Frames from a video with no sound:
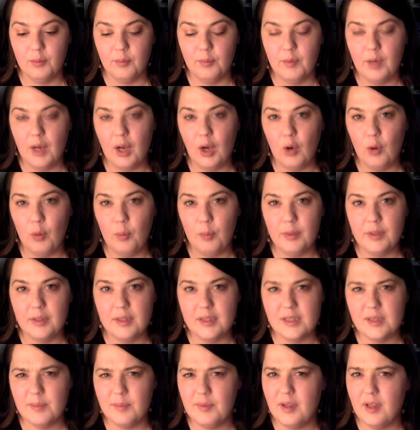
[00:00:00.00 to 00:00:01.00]
help in
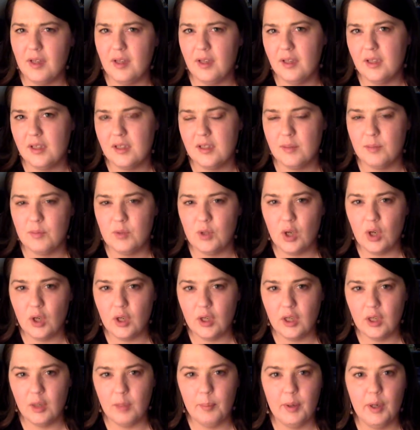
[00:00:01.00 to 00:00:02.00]
some of the things I'm
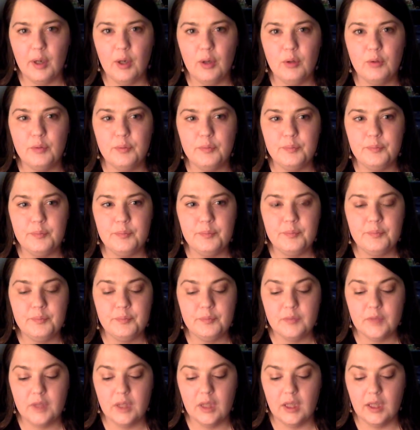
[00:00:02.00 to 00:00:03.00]
talking about.
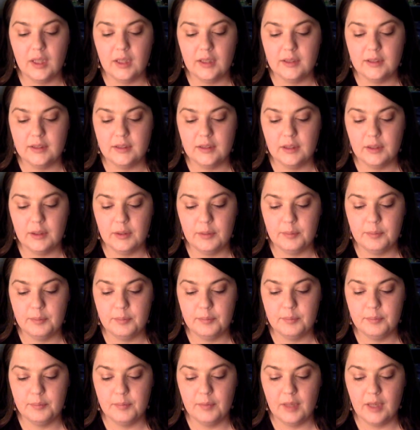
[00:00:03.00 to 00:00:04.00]
And
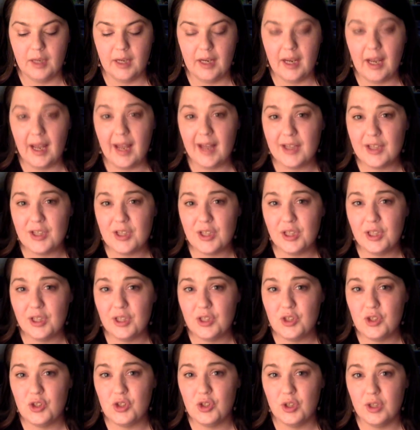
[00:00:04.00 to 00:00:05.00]
I actually
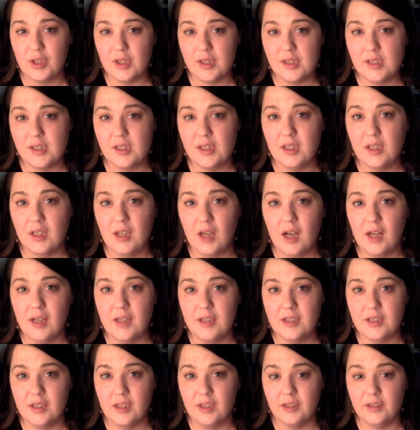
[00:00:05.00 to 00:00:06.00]
just got
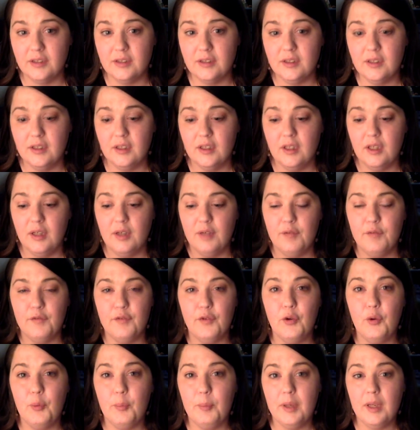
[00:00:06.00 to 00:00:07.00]
done
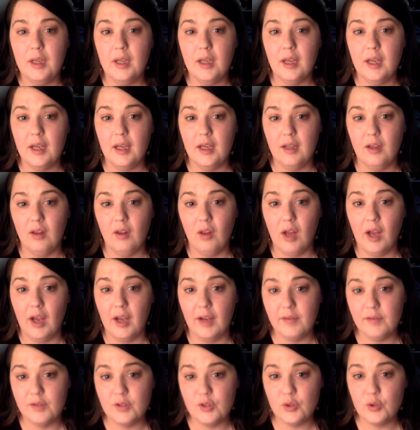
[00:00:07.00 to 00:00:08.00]
filming a
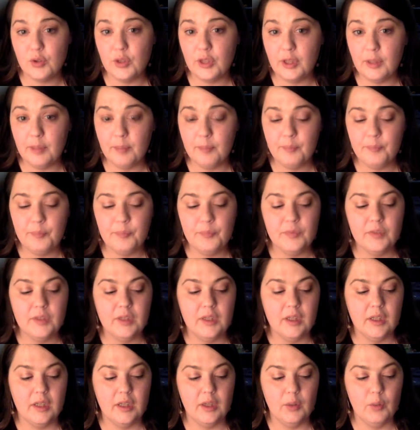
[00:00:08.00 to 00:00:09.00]
live stream.
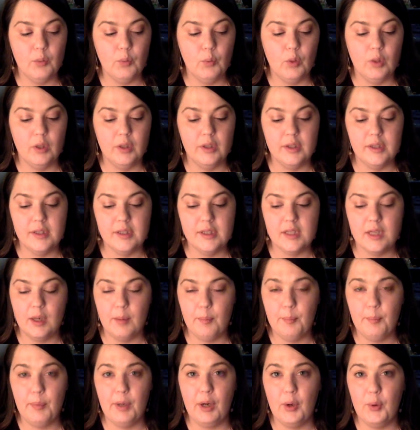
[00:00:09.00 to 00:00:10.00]
It was
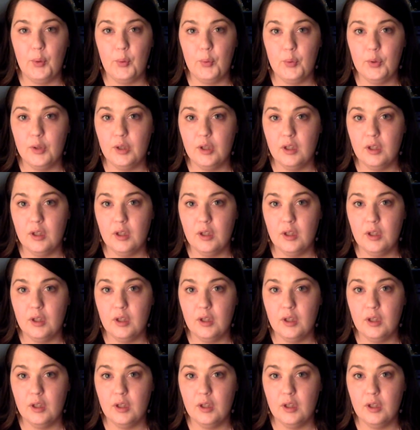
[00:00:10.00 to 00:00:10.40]
about